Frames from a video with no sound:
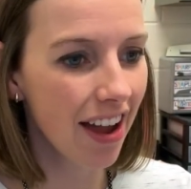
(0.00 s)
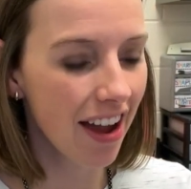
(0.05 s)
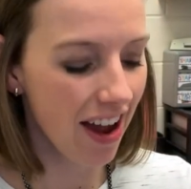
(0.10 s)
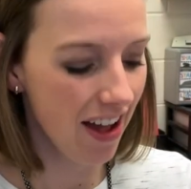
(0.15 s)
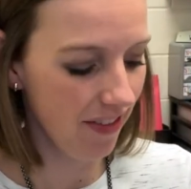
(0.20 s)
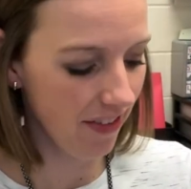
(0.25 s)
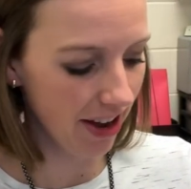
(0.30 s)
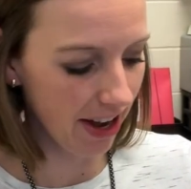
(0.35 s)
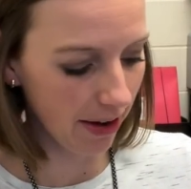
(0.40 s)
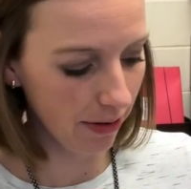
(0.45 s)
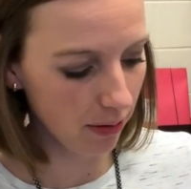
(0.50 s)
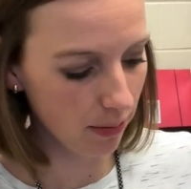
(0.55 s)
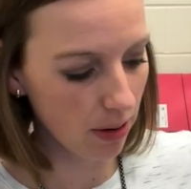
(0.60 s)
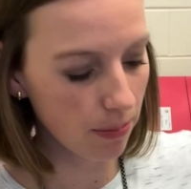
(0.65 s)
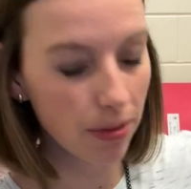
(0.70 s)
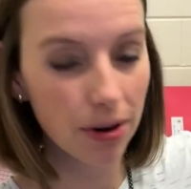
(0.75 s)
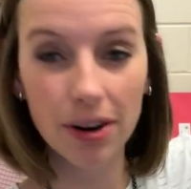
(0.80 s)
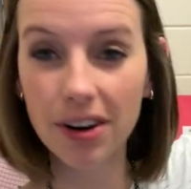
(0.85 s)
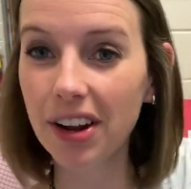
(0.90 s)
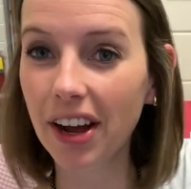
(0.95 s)
And then I
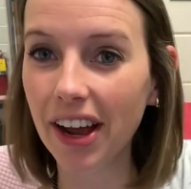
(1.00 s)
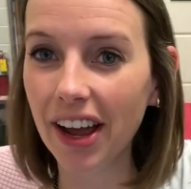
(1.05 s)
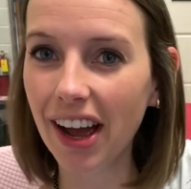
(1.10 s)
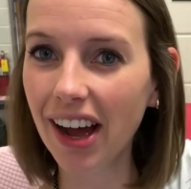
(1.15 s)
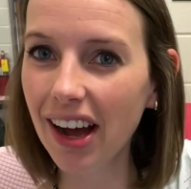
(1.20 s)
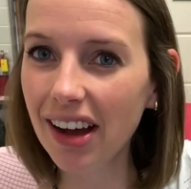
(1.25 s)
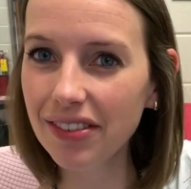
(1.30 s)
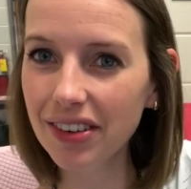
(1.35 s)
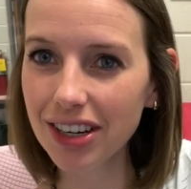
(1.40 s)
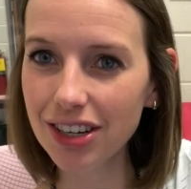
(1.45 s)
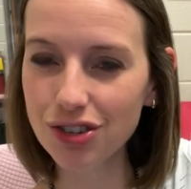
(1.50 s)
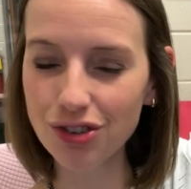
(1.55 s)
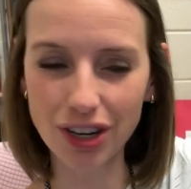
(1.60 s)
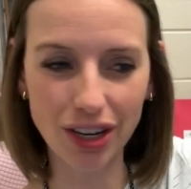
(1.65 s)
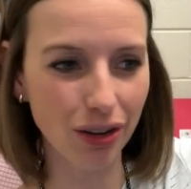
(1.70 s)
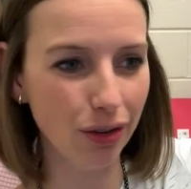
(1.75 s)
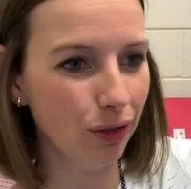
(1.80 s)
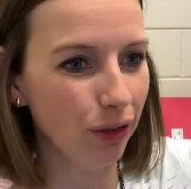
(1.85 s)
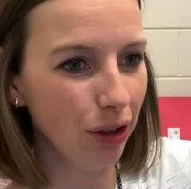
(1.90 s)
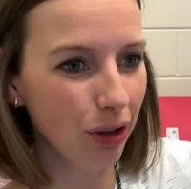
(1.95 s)
remembered I have a
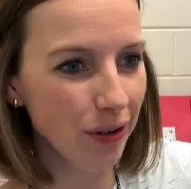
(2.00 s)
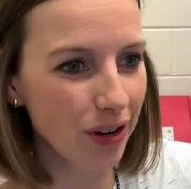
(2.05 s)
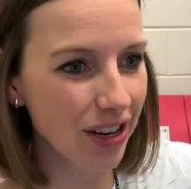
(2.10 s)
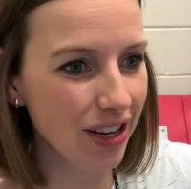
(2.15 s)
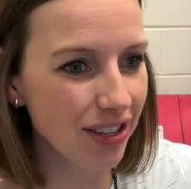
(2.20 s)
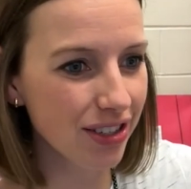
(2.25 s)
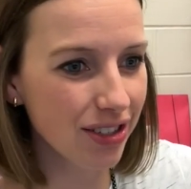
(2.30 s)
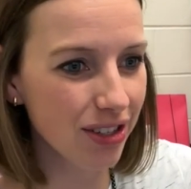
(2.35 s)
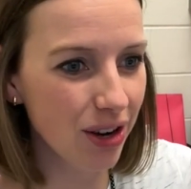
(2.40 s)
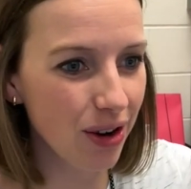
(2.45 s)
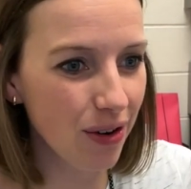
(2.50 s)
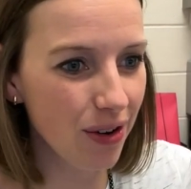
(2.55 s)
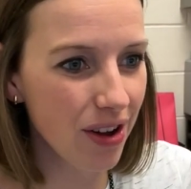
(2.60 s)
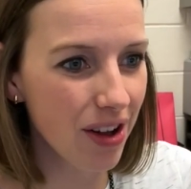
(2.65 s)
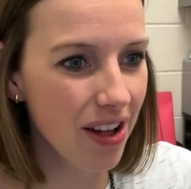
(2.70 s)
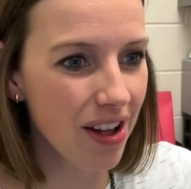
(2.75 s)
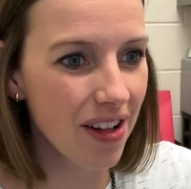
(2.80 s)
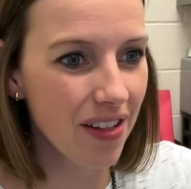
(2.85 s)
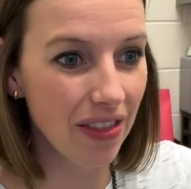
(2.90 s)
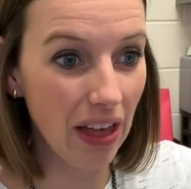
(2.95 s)
drink floaty. So
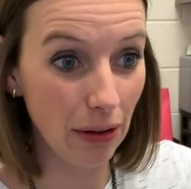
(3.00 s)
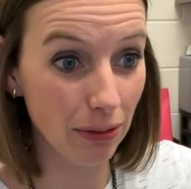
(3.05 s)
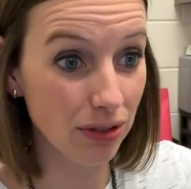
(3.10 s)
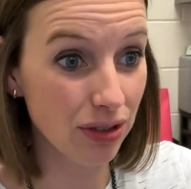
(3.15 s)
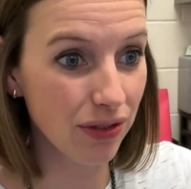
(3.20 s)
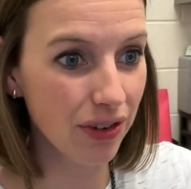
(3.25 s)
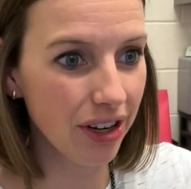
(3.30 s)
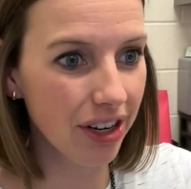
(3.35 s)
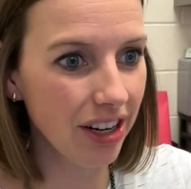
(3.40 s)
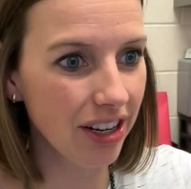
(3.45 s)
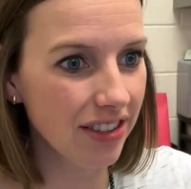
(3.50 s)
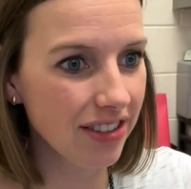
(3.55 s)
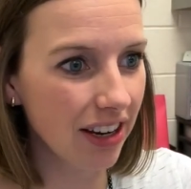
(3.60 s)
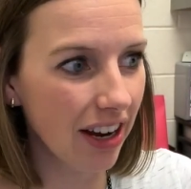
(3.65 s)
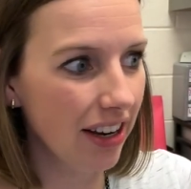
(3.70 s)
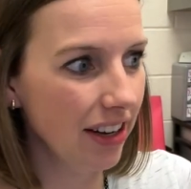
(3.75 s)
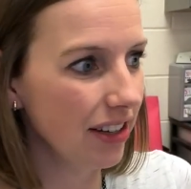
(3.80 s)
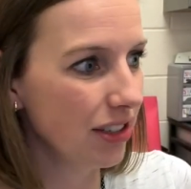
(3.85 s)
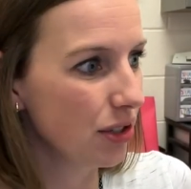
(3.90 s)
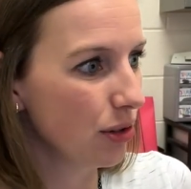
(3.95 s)
that was very
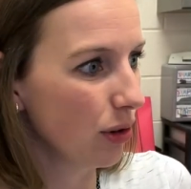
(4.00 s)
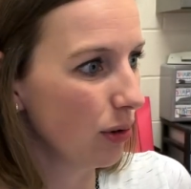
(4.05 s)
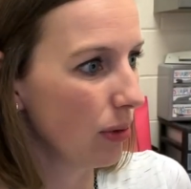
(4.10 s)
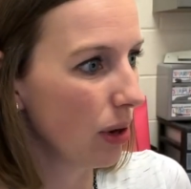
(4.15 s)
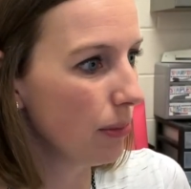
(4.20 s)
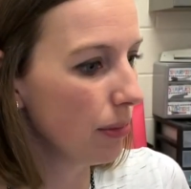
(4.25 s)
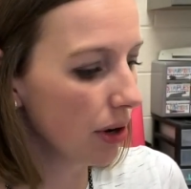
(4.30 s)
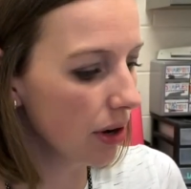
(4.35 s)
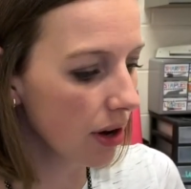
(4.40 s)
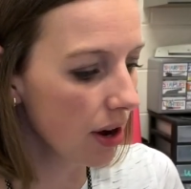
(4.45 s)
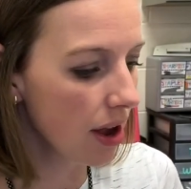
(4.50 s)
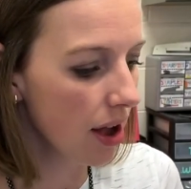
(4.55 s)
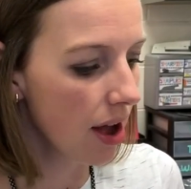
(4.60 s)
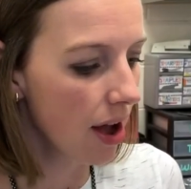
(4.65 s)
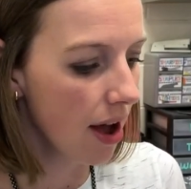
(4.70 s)
exciting to remember.